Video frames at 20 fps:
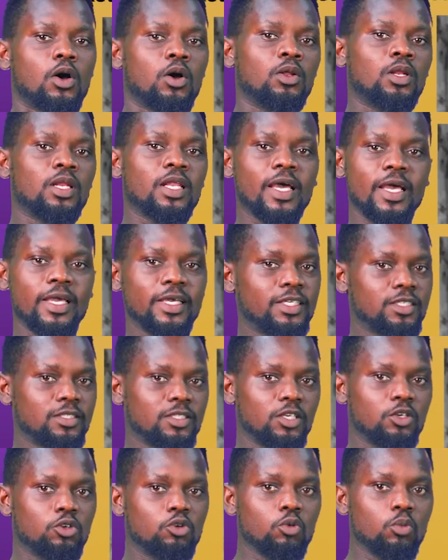
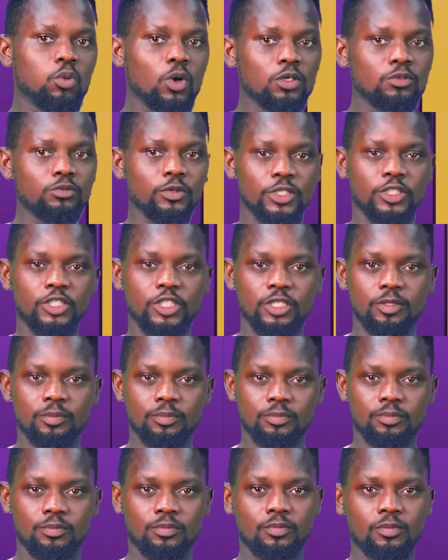Unlike the Gowon regime,
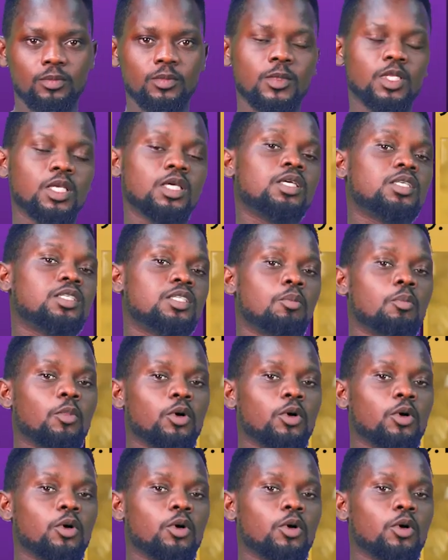the